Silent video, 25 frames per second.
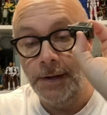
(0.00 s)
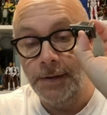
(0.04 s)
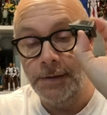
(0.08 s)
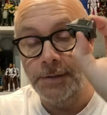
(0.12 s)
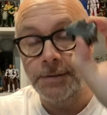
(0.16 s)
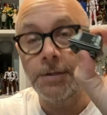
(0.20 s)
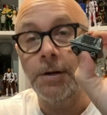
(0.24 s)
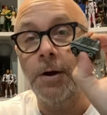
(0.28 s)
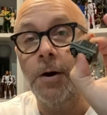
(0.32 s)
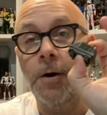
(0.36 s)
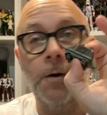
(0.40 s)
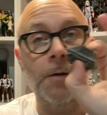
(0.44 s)

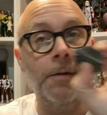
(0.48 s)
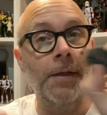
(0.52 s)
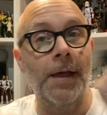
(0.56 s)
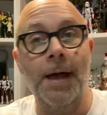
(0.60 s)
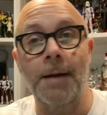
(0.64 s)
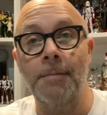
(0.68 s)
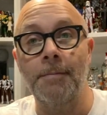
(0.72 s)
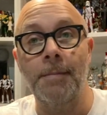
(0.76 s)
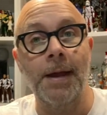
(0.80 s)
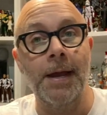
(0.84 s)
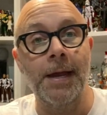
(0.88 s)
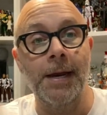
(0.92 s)
So
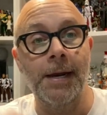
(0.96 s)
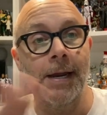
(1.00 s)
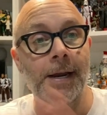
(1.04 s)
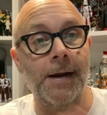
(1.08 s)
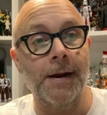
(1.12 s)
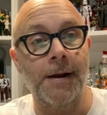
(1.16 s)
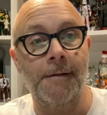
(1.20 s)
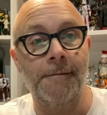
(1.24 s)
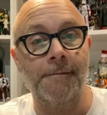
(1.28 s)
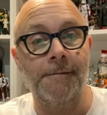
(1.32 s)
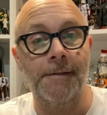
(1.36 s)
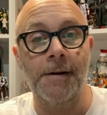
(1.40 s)
that made
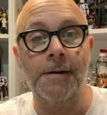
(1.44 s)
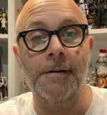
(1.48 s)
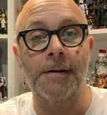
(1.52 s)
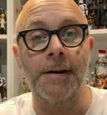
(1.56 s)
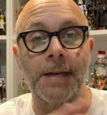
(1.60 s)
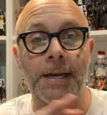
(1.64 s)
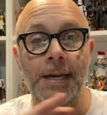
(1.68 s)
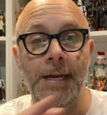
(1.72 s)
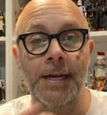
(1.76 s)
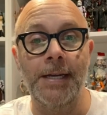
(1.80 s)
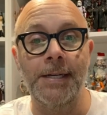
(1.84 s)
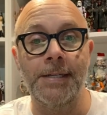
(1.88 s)
it a very
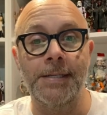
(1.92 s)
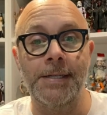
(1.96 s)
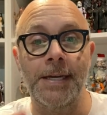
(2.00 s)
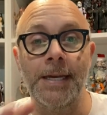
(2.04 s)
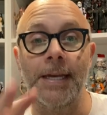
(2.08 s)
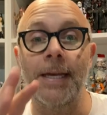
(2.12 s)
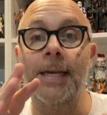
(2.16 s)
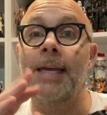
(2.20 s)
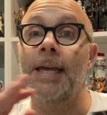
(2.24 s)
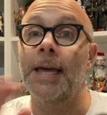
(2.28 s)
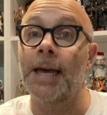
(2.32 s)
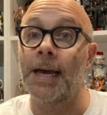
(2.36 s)
easy,
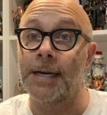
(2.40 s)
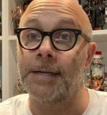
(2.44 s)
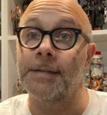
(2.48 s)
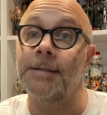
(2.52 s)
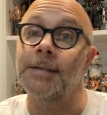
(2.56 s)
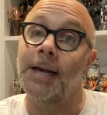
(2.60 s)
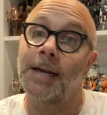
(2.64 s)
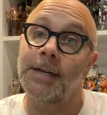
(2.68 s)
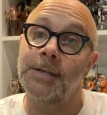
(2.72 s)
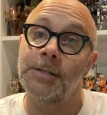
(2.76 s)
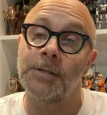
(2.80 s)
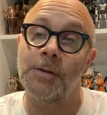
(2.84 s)
yes,
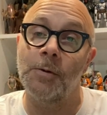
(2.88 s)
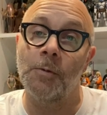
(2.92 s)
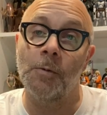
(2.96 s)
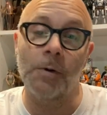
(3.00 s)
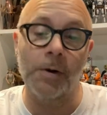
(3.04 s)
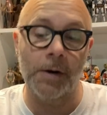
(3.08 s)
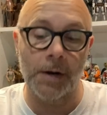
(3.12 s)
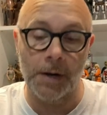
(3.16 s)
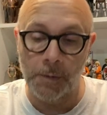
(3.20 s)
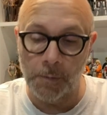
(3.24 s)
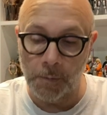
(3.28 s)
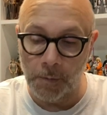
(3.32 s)
that's the
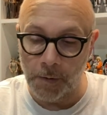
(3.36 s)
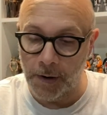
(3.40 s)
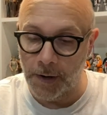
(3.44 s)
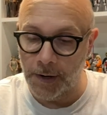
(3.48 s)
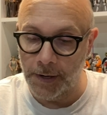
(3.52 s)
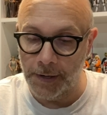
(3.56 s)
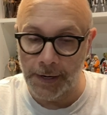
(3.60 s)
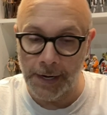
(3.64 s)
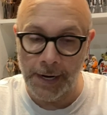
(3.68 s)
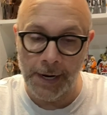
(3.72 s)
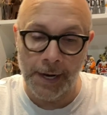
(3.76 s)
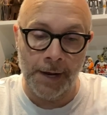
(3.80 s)
one I
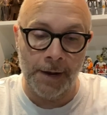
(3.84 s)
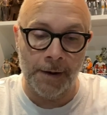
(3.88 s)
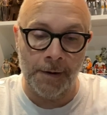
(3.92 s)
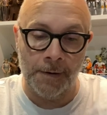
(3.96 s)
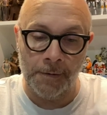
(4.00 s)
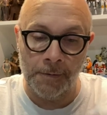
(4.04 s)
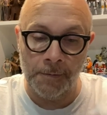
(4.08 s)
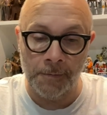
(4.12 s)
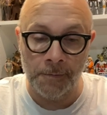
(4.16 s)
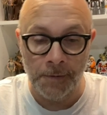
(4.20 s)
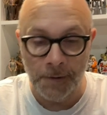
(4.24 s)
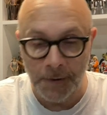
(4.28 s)
want.
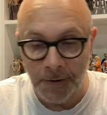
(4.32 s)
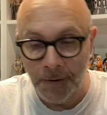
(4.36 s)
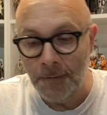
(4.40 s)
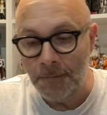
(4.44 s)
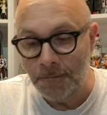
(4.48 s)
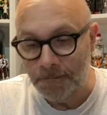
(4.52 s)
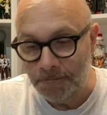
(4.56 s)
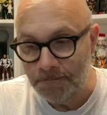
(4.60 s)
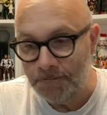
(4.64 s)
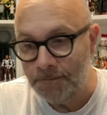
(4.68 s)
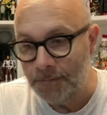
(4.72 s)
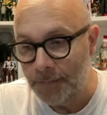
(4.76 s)
Now,
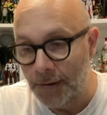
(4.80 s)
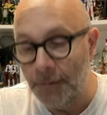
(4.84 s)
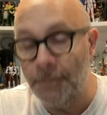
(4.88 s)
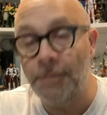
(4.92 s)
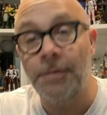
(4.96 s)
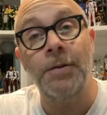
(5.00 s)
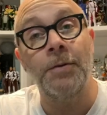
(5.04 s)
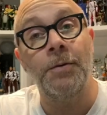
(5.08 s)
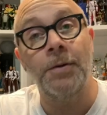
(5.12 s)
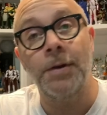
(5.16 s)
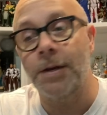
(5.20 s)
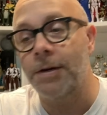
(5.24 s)
a
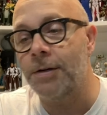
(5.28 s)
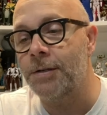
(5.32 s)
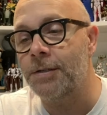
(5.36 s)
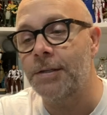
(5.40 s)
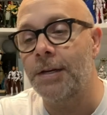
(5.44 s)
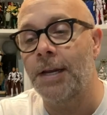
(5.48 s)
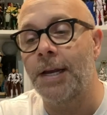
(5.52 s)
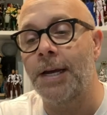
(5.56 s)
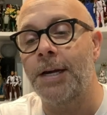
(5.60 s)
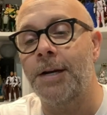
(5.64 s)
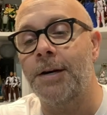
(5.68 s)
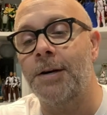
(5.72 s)
few years
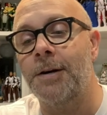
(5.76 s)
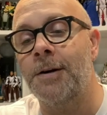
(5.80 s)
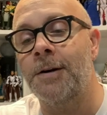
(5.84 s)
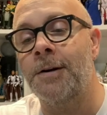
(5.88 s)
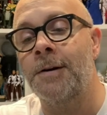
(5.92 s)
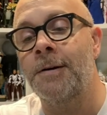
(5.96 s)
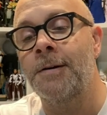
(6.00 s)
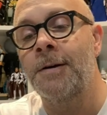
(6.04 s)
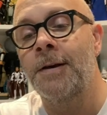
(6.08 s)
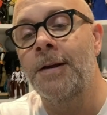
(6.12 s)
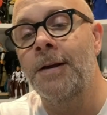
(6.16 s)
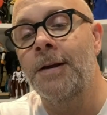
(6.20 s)
later,